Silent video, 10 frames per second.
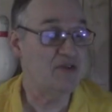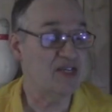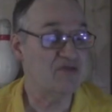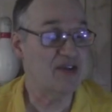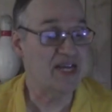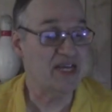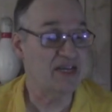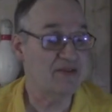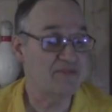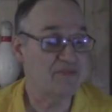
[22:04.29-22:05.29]
U.S.
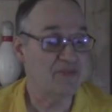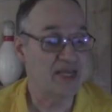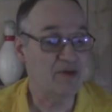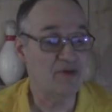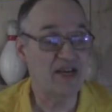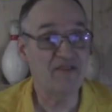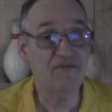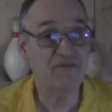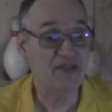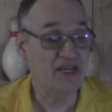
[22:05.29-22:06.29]
ranking. He will
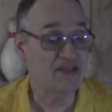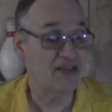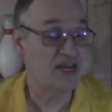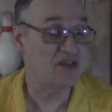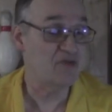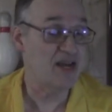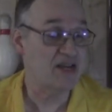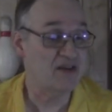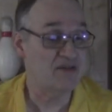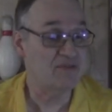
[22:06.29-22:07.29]
have the inside
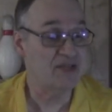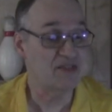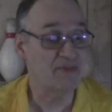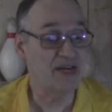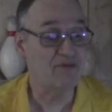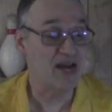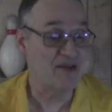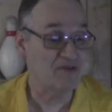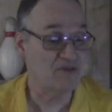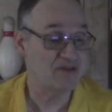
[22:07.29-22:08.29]
track on his many
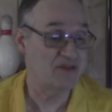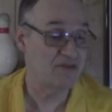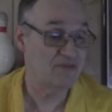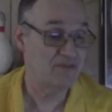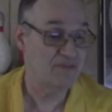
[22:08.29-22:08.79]
rivals.